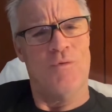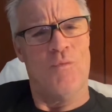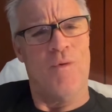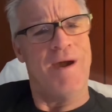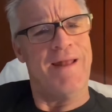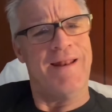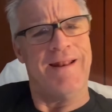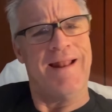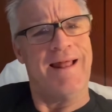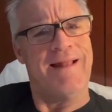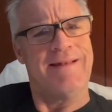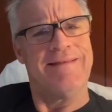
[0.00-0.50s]
Why
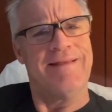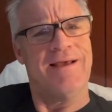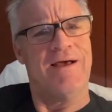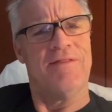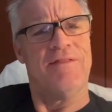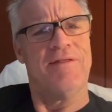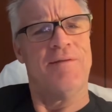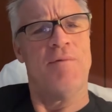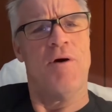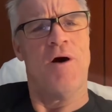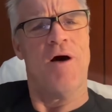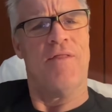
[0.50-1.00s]
did I tell
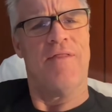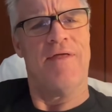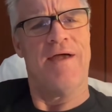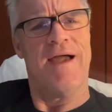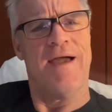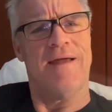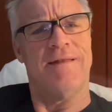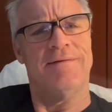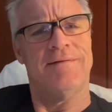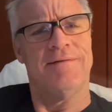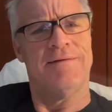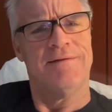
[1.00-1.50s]
them all
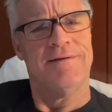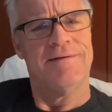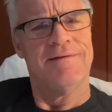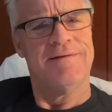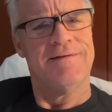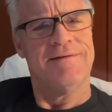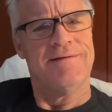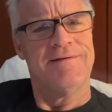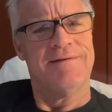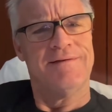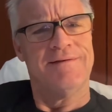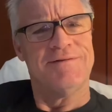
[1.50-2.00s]
that?
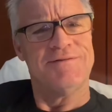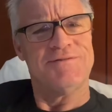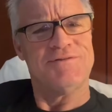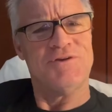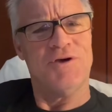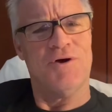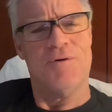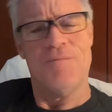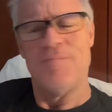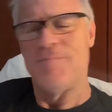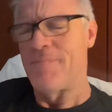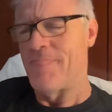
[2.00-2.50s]

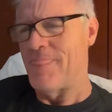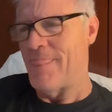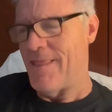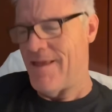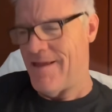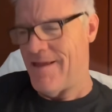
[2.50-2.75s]
So